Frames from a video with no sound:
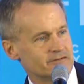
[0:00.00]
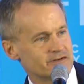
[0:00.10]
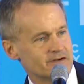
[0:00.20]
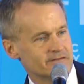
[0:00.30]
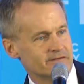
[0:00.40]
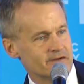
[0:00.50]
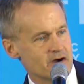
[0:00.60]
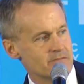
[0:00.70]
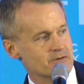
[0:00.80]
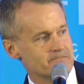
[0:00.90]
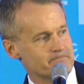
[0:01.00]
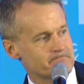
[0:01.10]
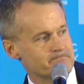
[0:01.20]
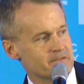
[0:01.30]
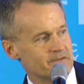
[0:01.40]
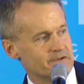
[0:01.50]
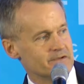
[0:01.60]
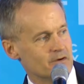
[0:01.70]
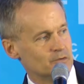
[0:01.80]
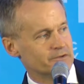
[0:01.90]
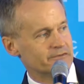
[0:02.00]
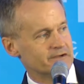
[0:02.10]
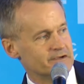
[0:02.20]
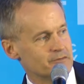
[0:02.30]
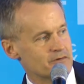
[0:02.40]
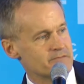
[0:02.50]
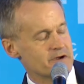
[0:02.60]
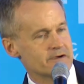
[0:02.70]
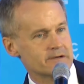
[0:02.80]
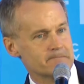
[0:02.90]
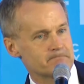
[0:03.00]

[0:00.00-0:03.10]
John's in the harbor, and the oldest city in North America.